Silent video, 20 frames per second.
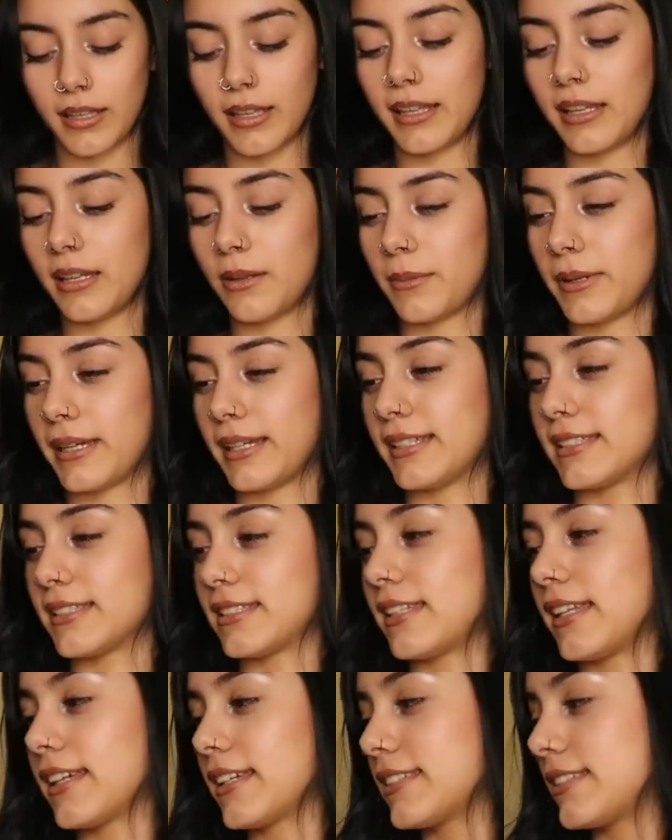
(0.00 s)

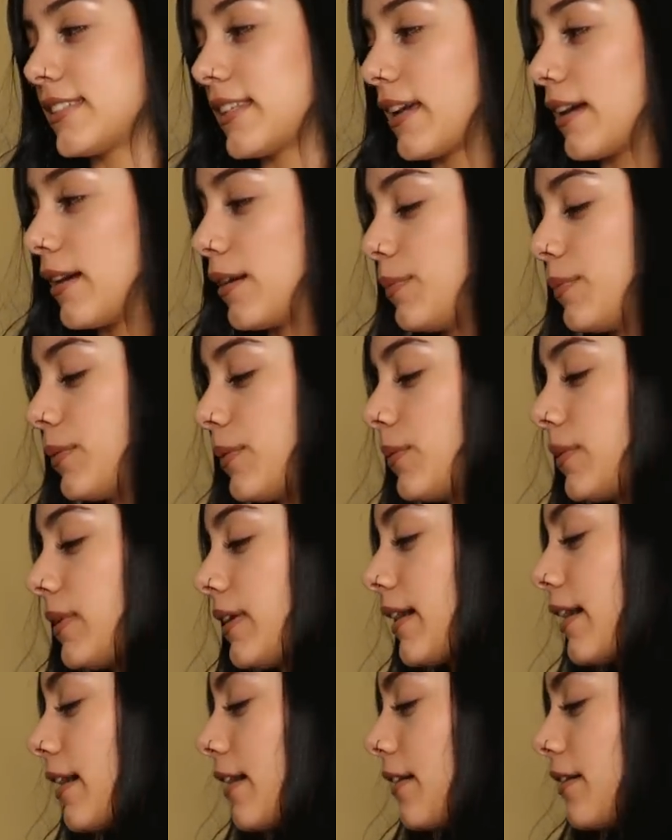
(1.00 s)
Anyways, next up
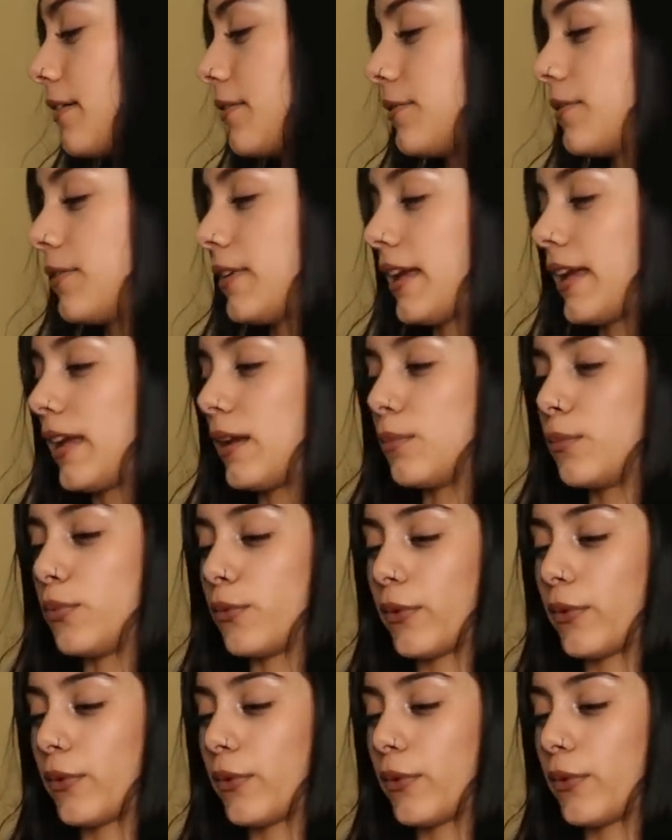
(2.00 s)
we have a